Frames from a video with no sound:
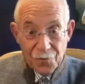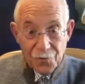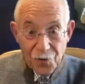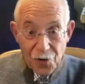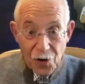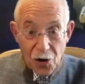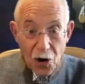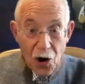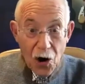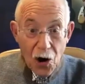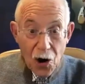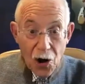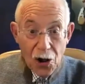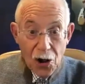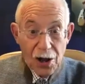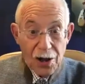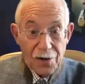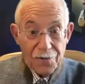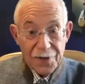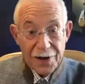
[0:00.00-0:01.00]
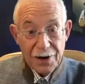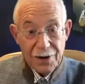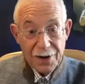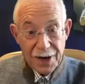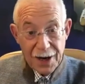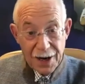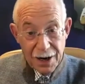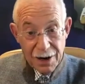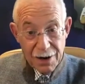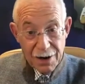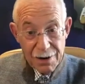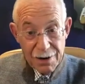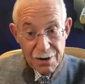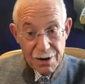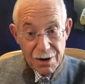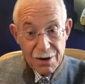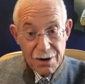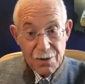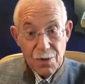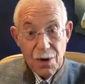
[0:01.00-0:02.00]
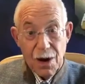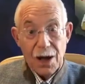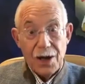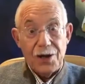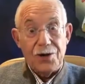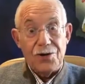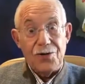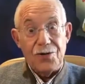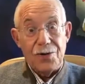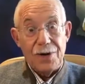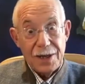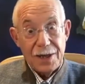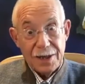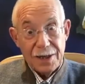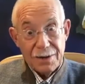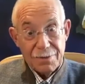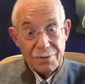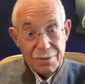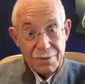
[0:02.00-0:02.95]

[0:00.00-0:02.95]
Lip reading: for all of their care while you're treating them.